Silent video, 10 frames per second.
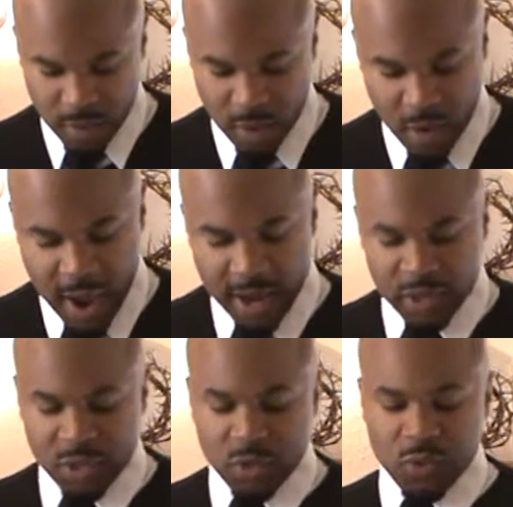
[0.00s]
your
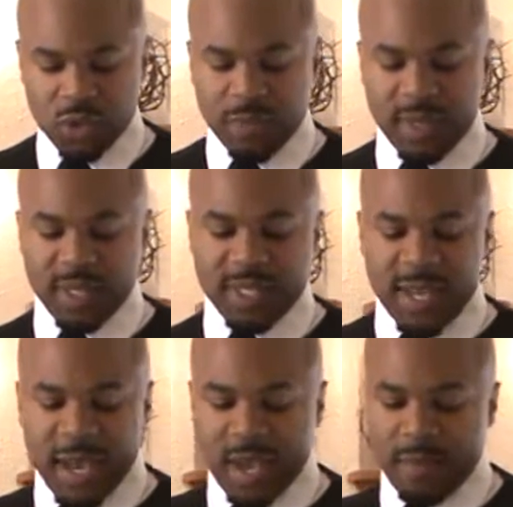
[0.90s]
attitude should be the
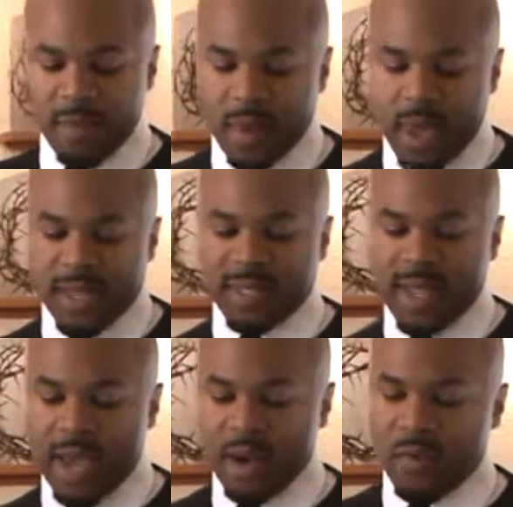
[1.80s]
same as
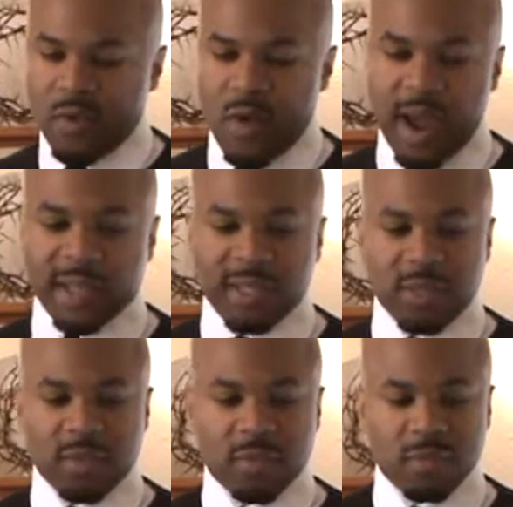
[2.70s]
that of Christ.